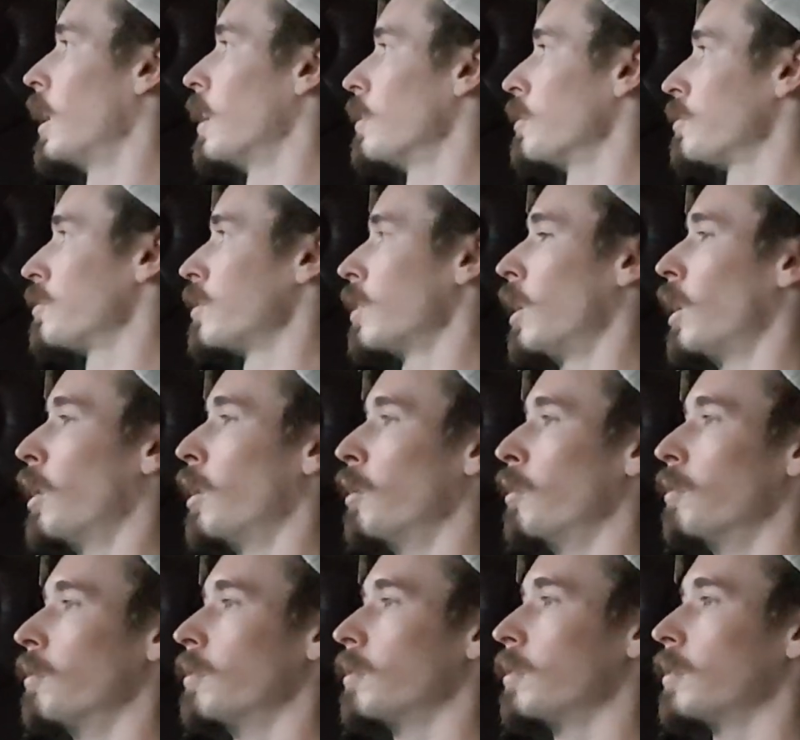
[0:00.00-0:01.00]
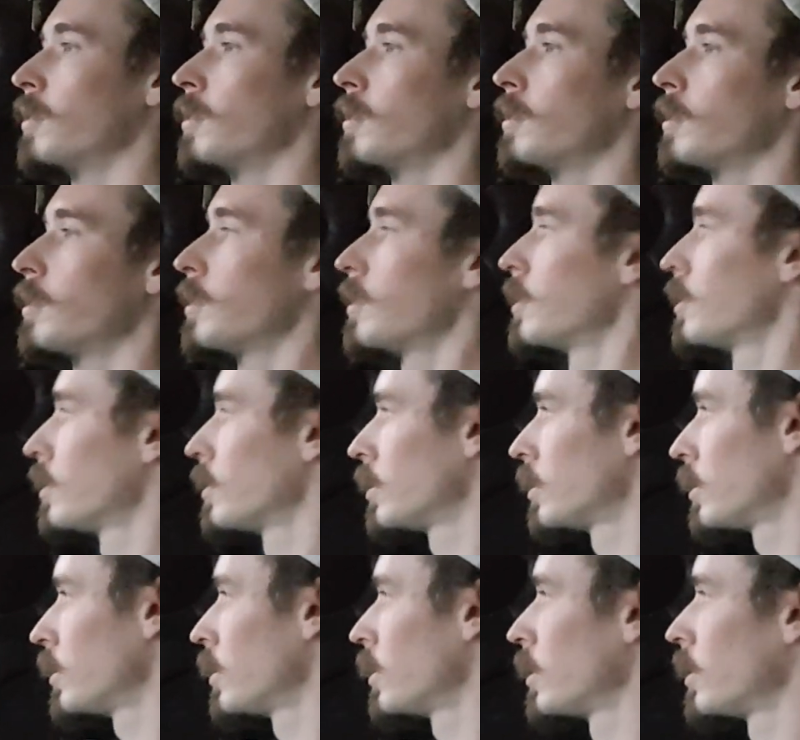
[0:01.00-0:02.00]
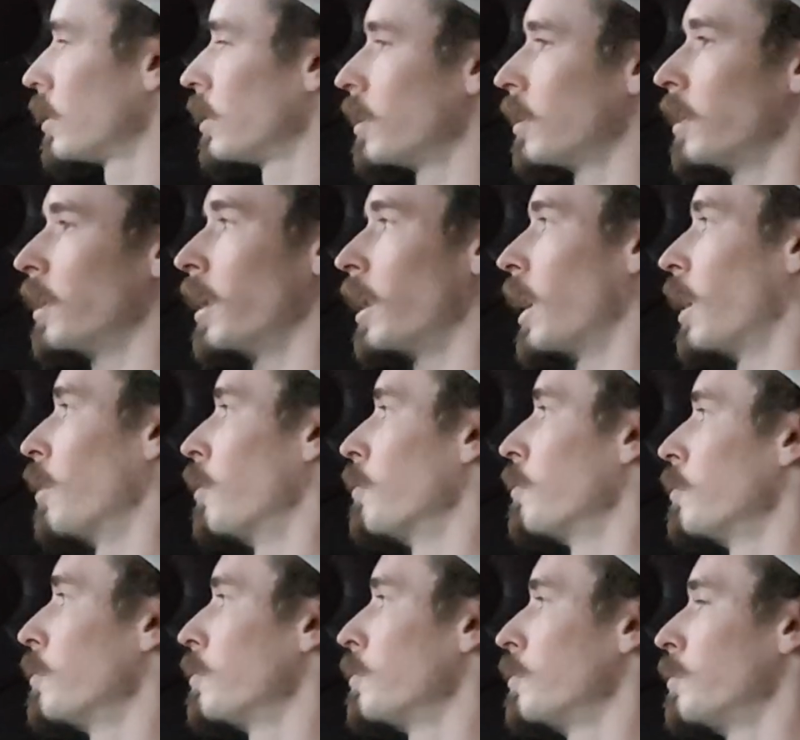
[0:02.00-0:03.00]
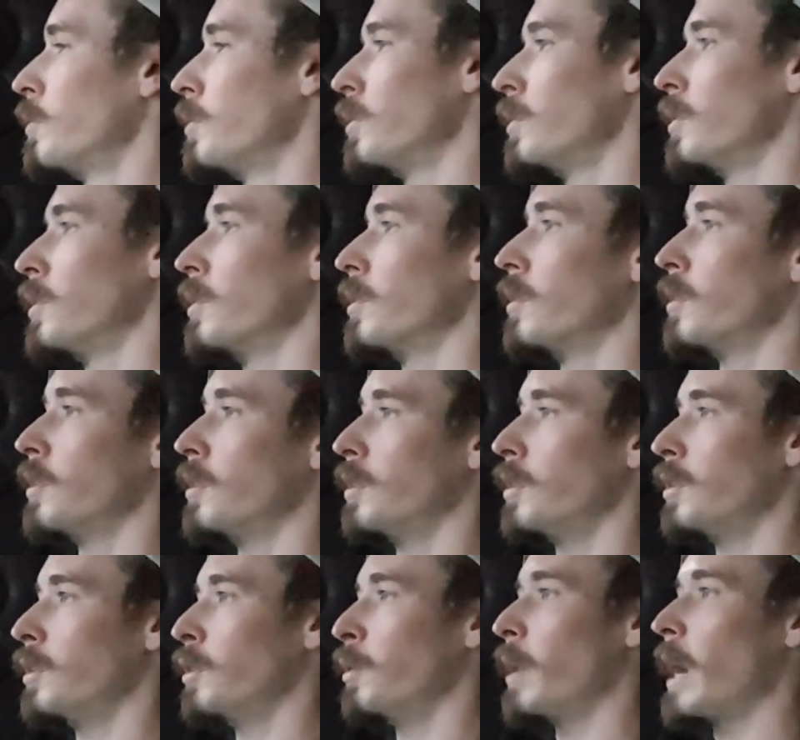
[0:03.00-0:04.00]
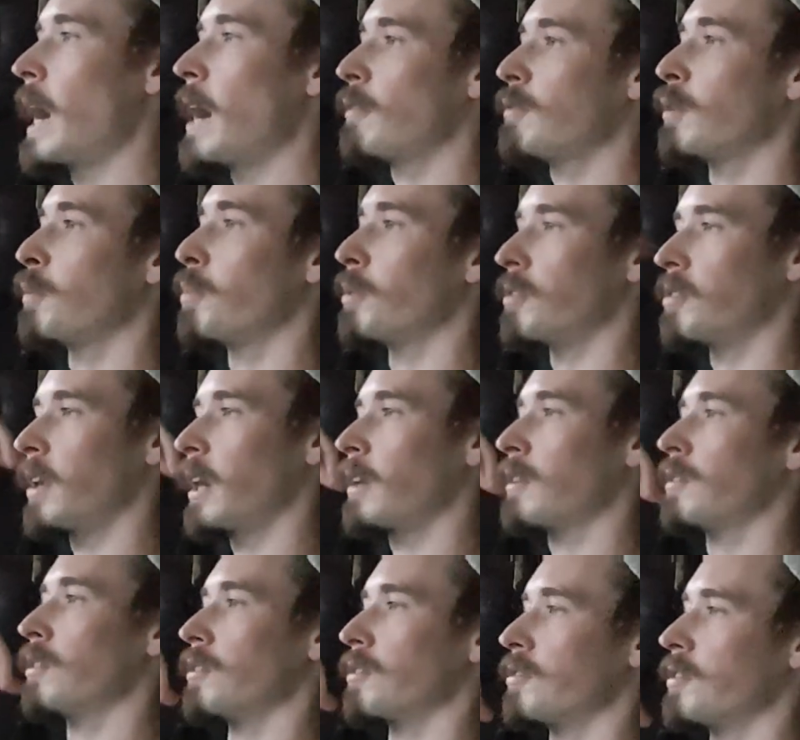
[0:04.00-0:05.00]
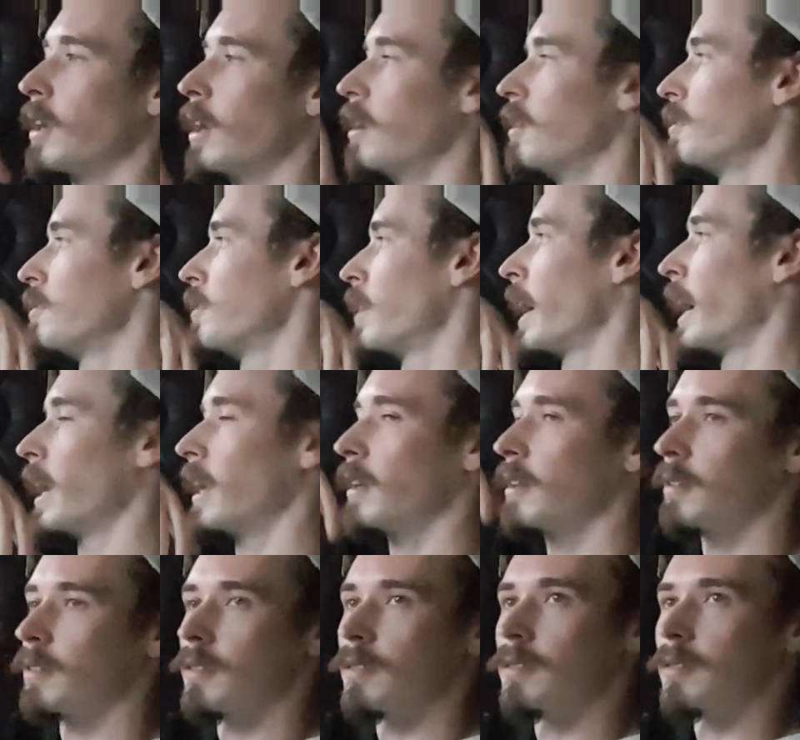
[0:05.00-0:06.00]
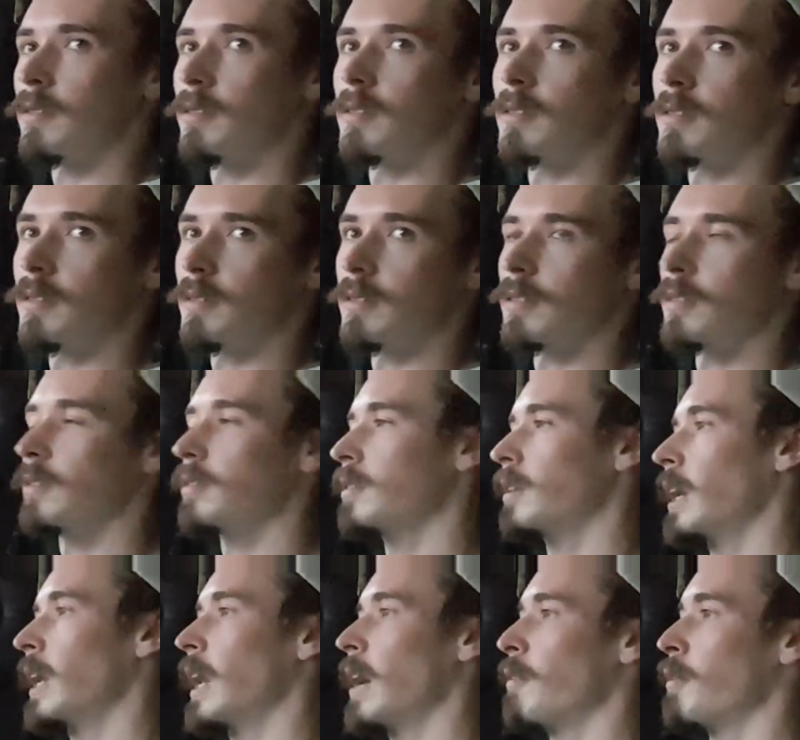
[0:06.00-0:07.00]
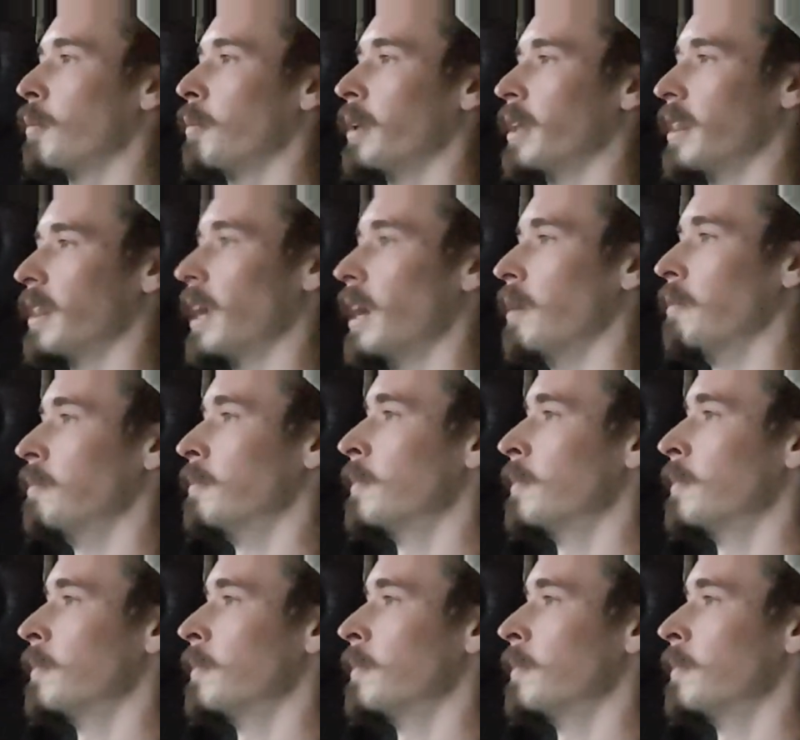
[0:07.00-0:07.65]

So, you know, you have to protect yourself and inevitably them.